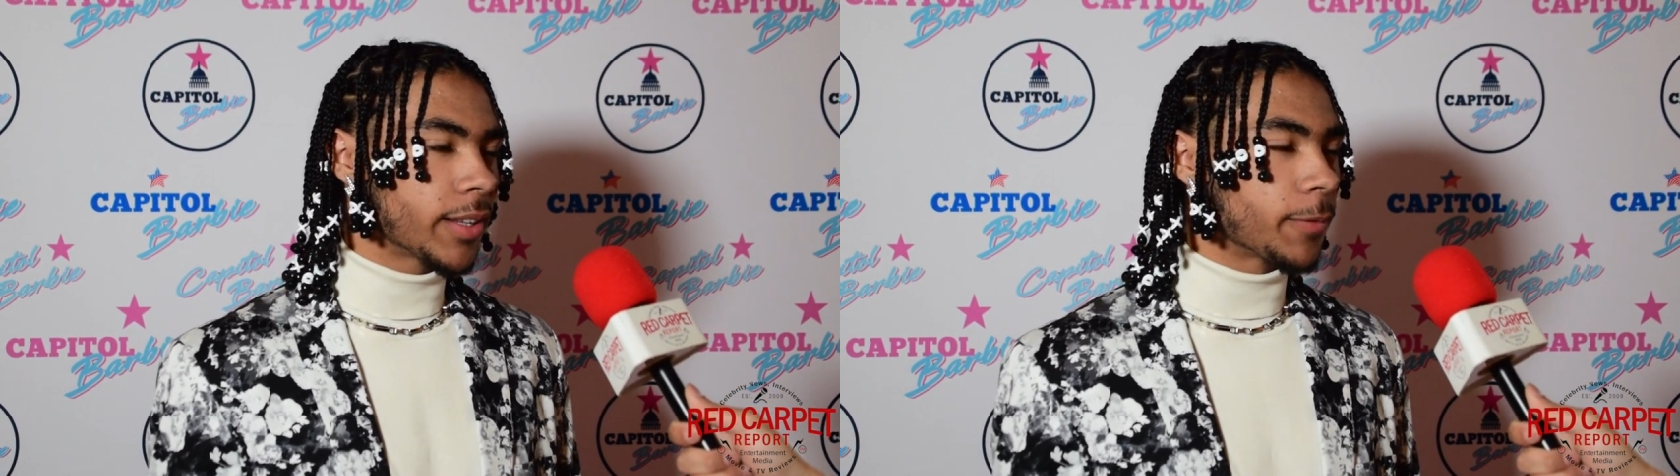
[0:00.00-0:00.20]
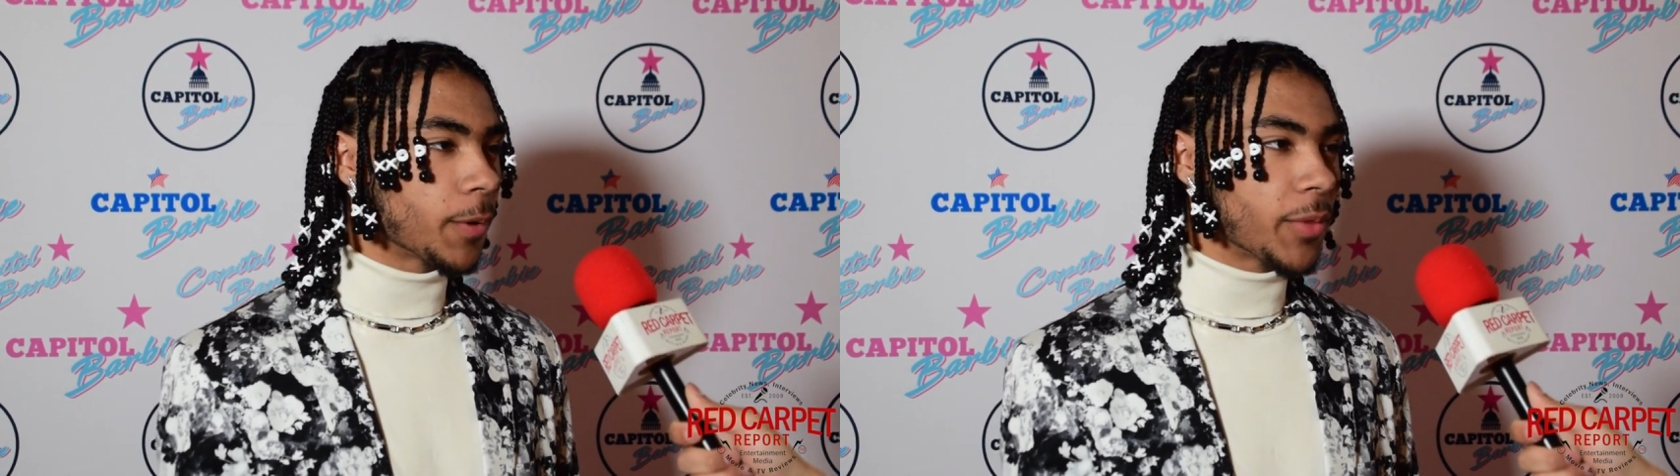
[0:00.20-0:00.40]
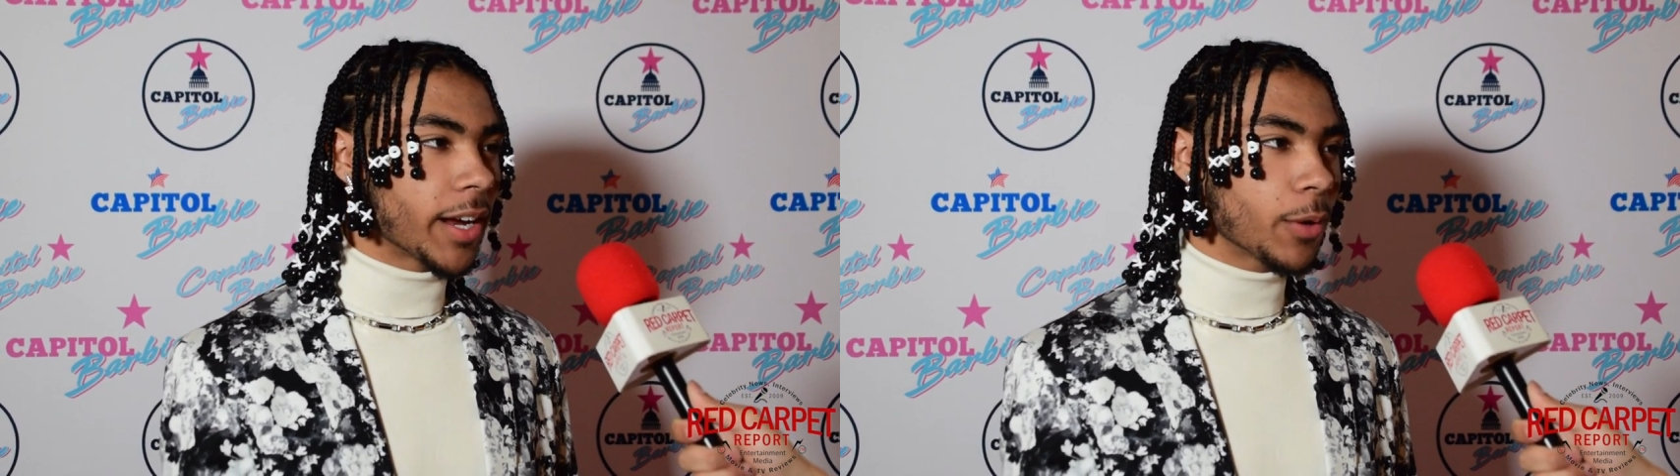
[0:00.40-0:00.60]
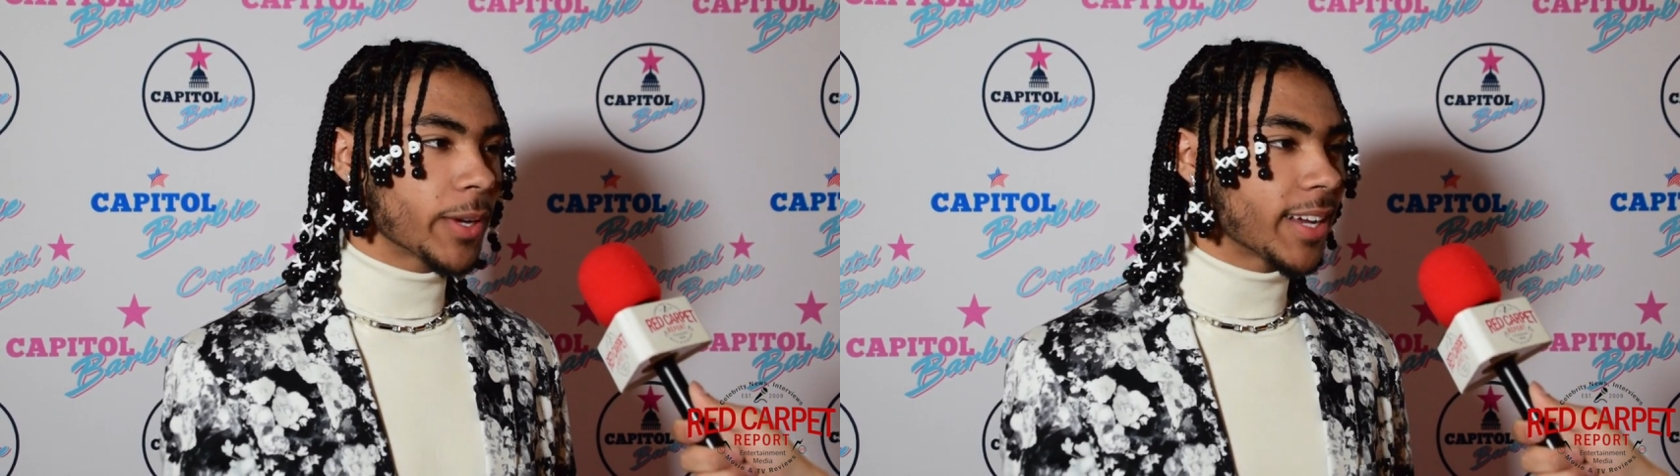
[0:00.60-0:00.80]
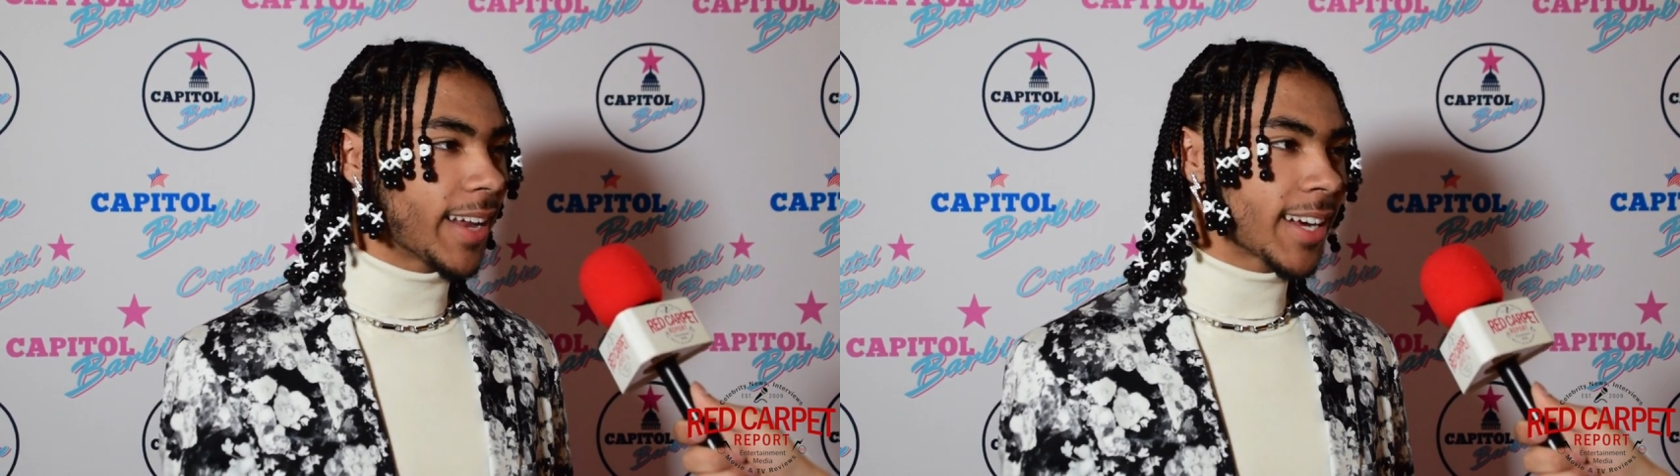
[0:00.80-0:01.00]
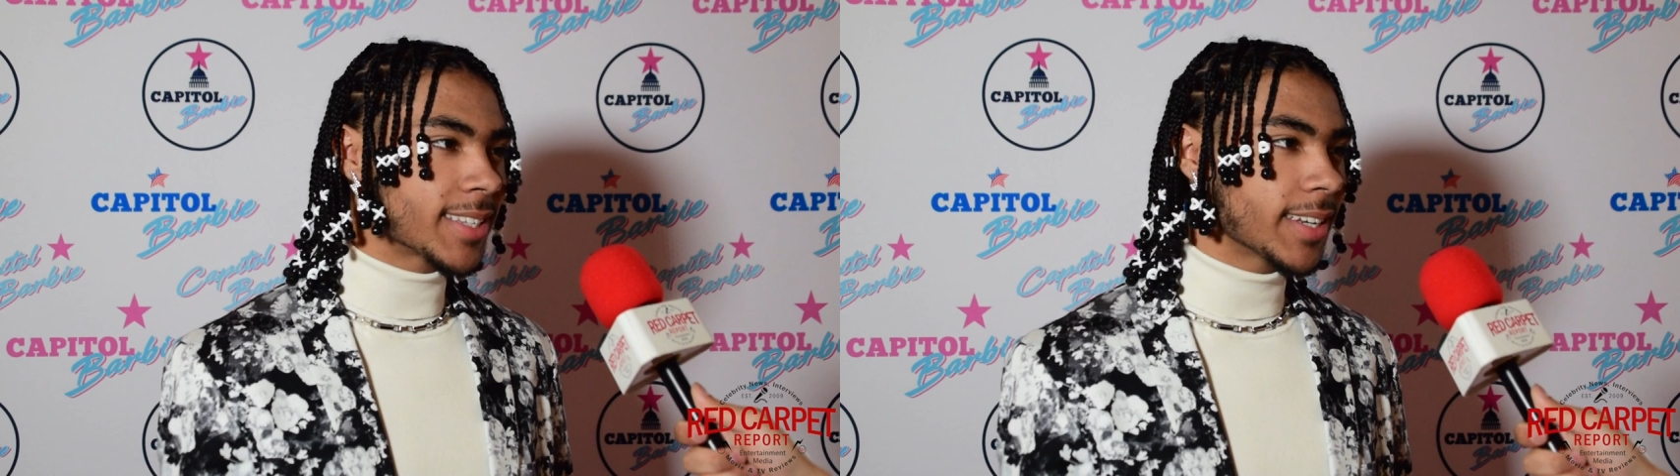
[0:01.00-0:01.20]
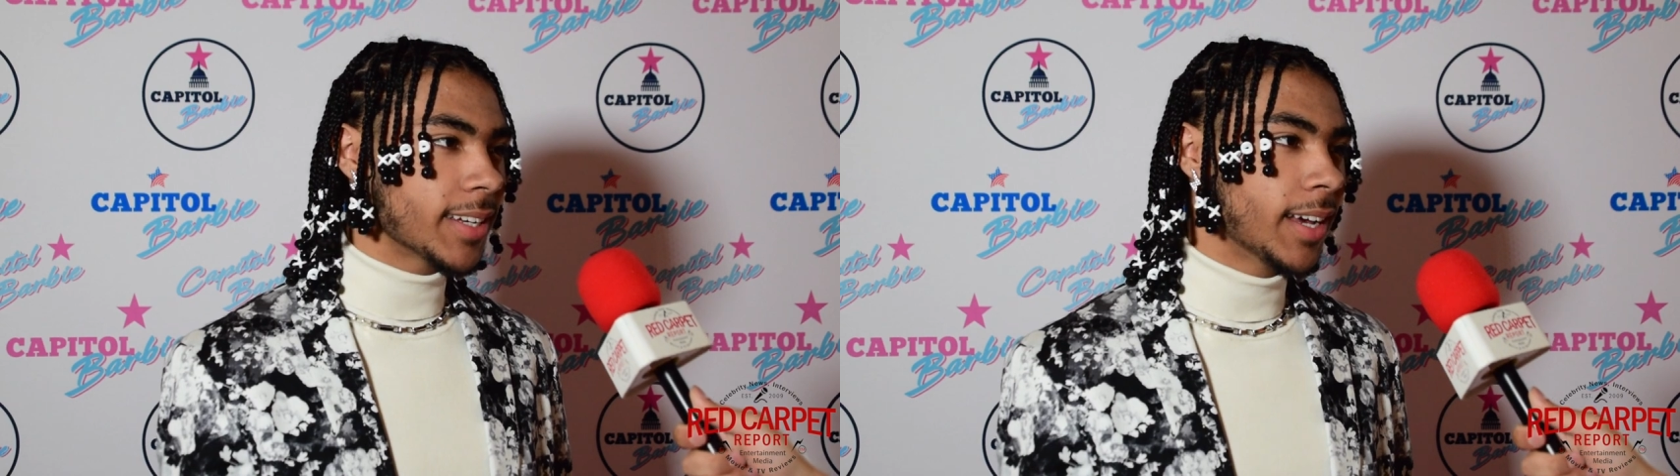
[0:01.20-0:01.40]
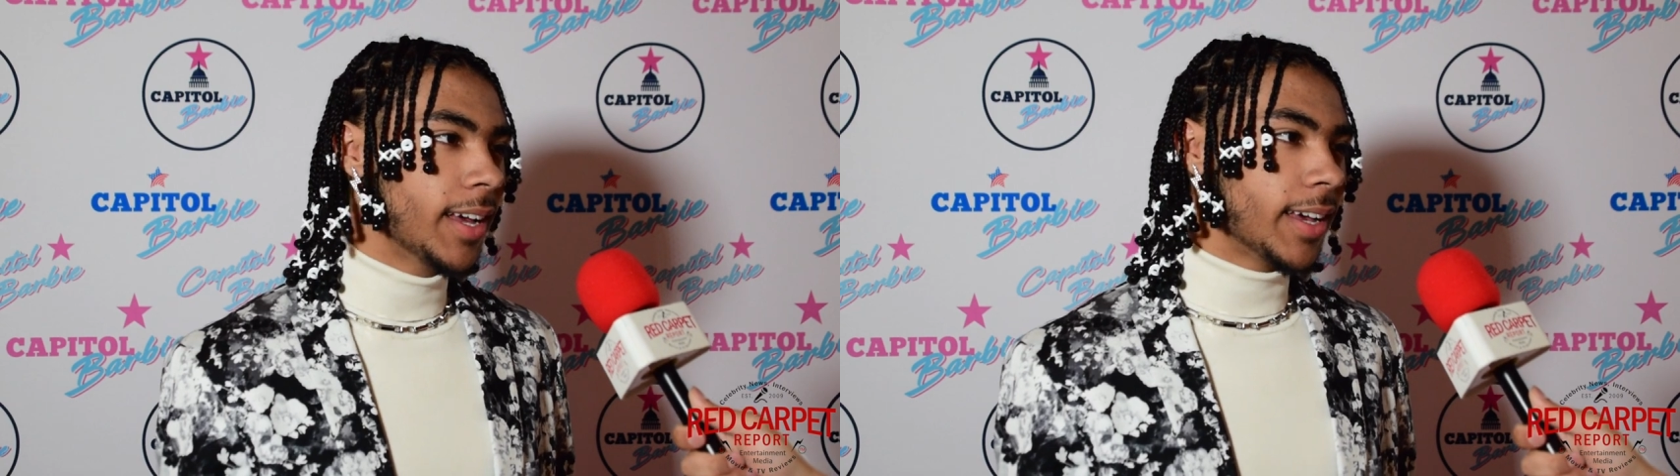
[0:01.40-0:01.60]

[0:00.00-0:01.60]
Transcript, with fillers: And then from there, we connected,